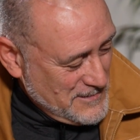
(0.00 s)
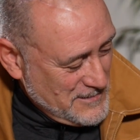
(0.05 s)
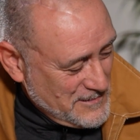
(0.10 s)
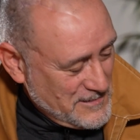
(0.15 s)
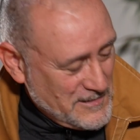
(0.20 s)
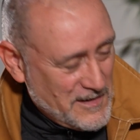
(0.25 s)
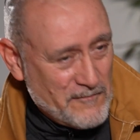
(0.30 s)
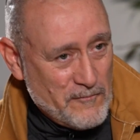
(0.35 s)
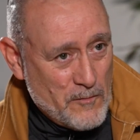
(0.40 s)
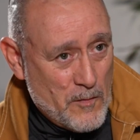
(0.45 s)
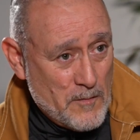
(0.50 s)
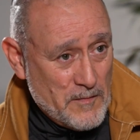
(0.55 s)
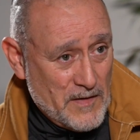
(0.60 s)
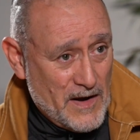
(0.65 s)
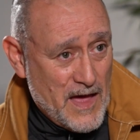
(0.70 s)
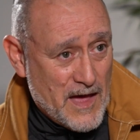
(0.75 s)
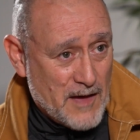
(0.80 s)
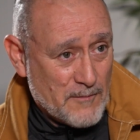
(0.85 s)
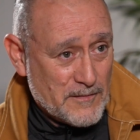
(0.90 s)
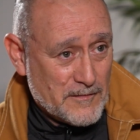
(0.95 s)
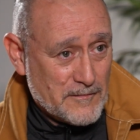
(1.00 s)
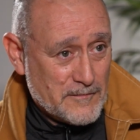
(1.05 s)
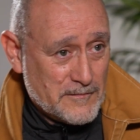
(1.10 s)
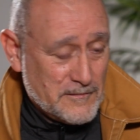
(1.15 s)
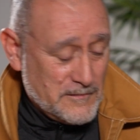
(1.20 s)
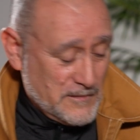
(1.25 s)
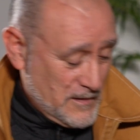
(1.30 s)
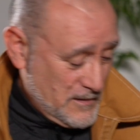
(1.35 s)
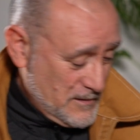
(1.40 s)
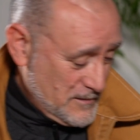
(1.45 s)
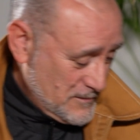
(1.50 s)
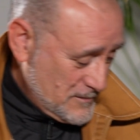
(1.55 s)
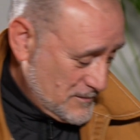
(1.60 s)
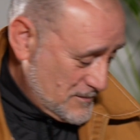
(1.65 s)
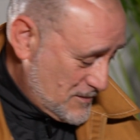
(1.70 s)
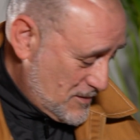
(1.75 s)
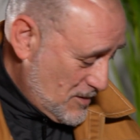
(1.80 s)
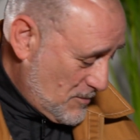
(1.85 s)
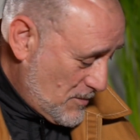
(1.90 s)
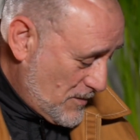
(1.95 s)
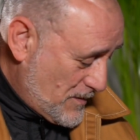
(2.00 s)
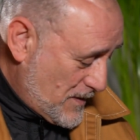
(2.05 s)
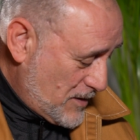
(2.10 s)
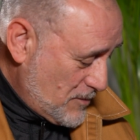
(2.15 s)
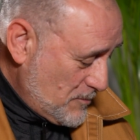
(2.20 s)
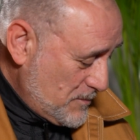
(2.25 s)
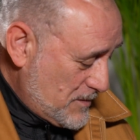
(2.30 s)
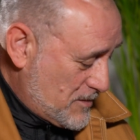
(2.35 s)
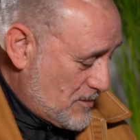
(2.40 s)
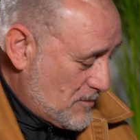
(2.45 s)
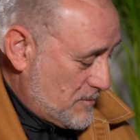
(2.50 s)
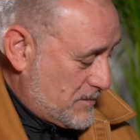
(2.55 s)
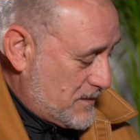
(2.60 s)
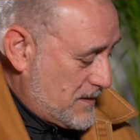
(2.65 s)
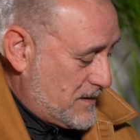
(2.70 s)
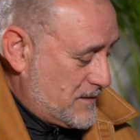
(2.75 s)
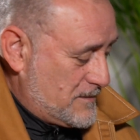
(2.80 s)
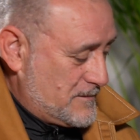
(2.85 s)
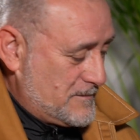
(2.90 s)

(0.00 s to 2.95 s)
Could I have them on my lap? Yeah. Come on then, up you come, Ken.